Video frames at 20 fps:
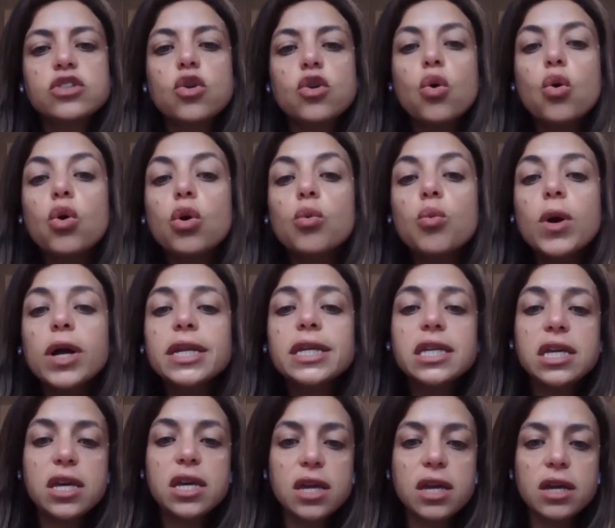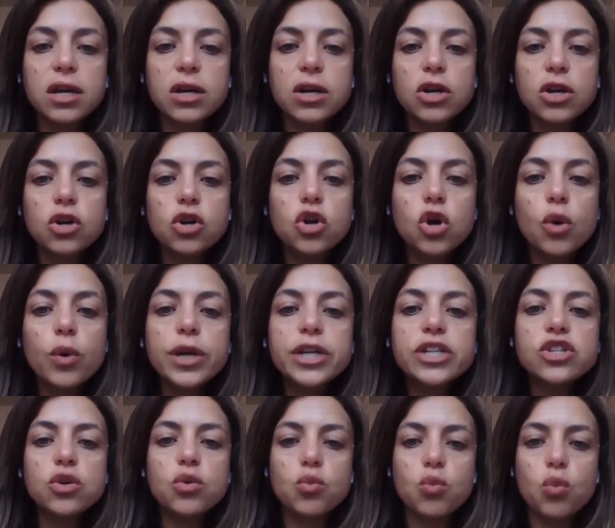Christ says, "Or what king
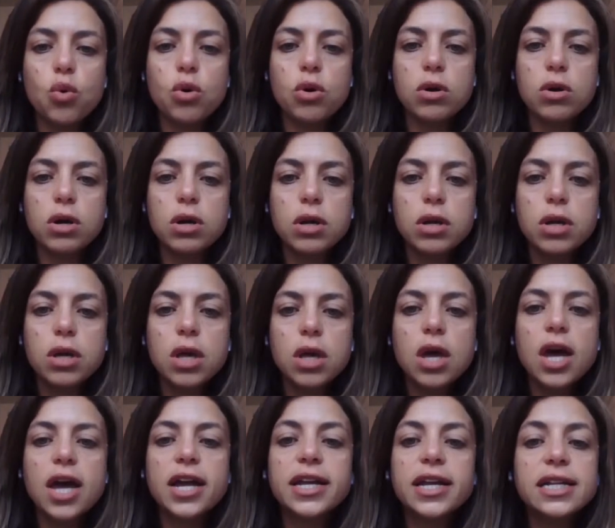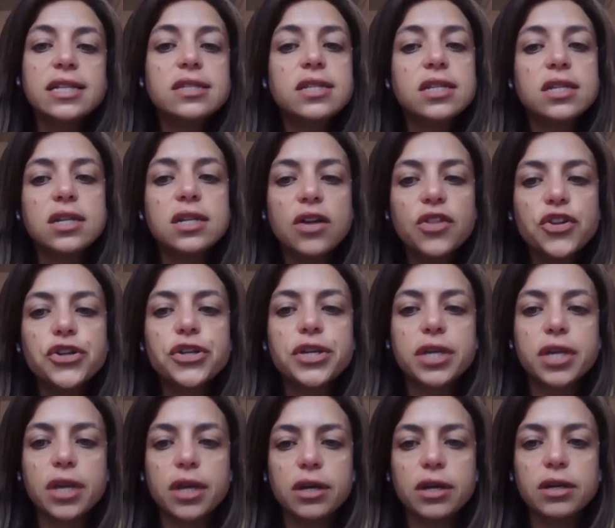going to war against
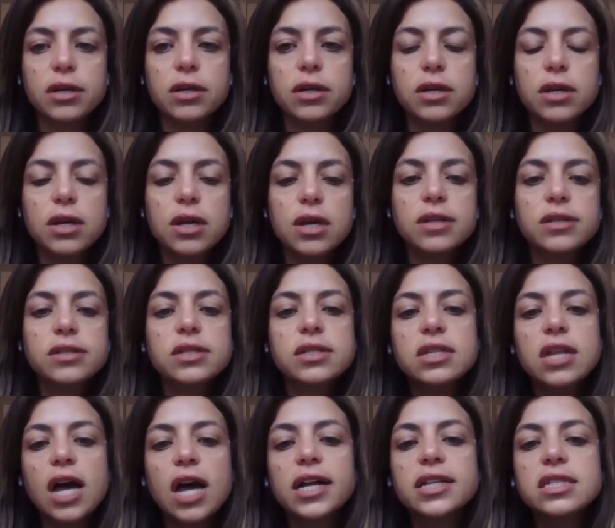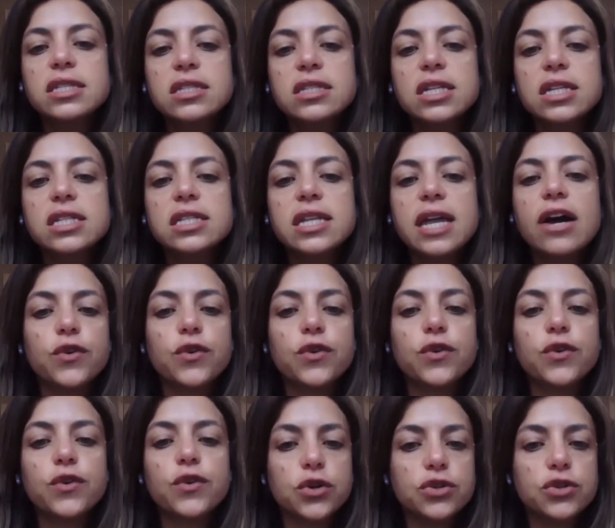another king does not sit
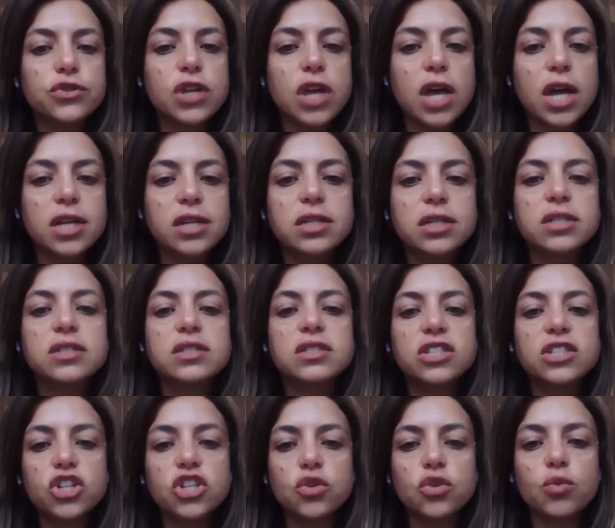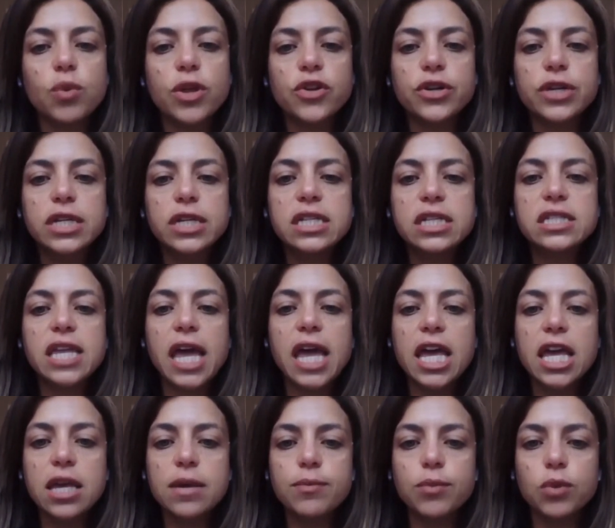down first and consider whether he
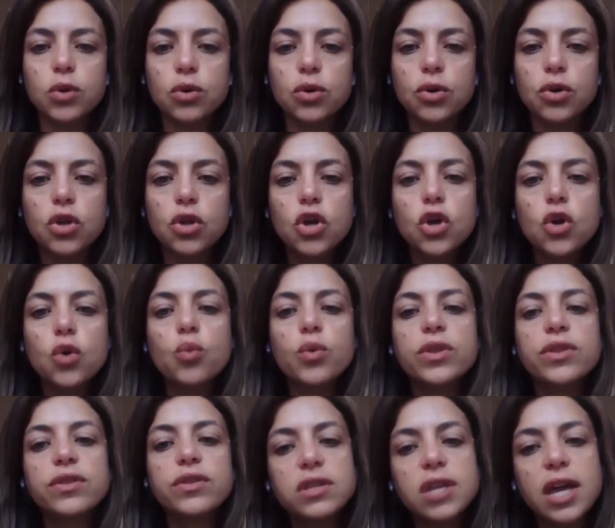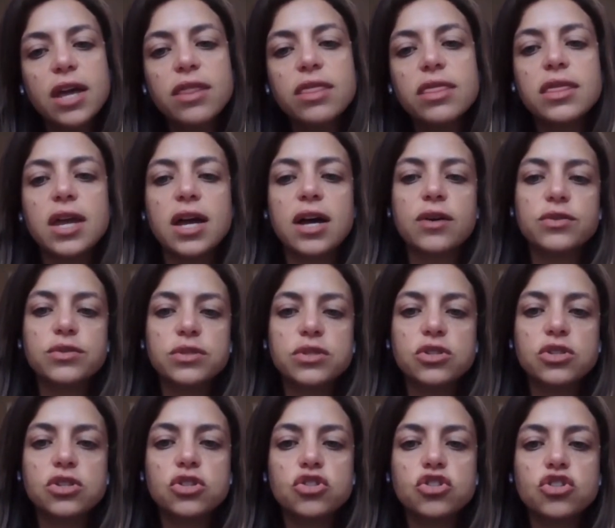is able with
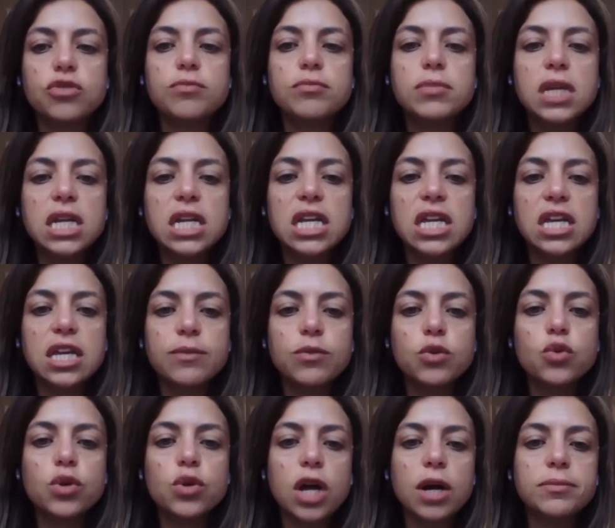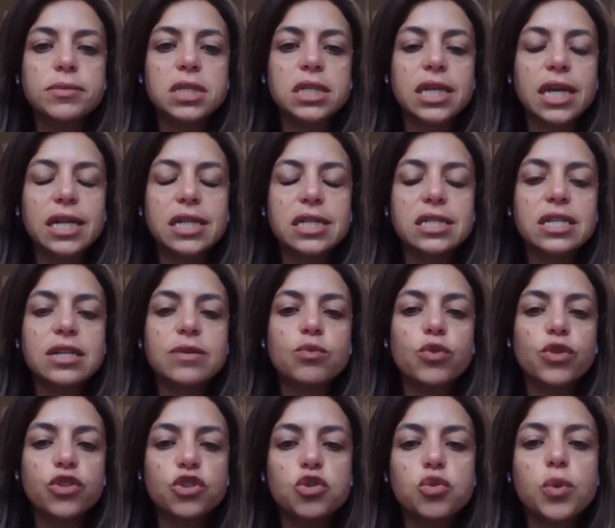10,000 to meet him who comes
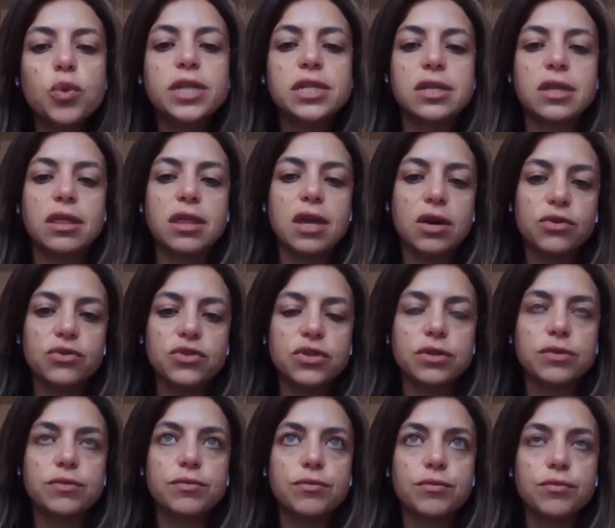against him with 20,000?"